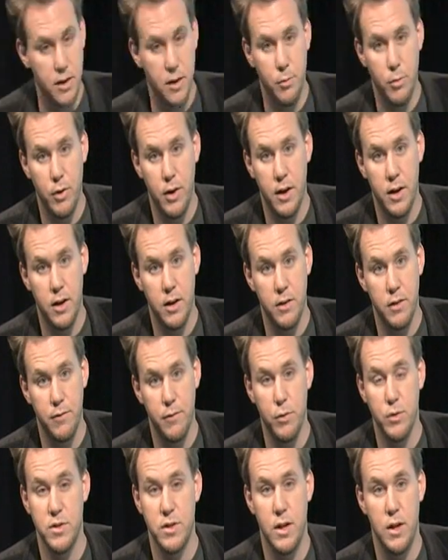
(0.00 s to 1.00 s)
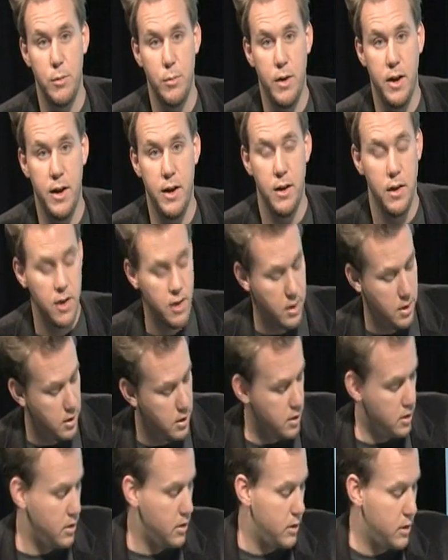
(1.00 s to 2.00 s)
not going to break on the first day you buy it.
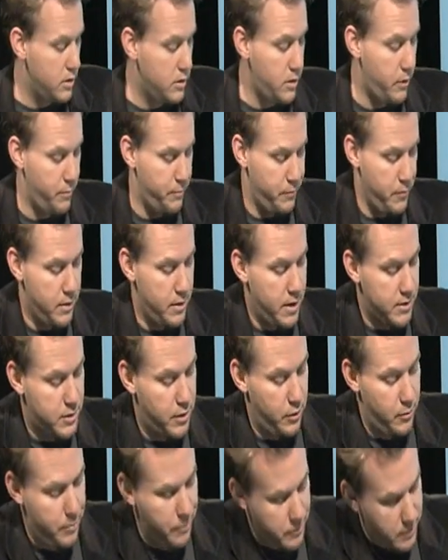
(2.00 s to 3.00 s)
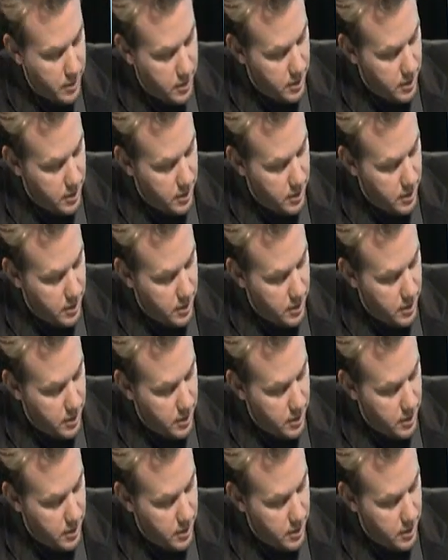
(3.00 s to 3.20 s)
So that's good.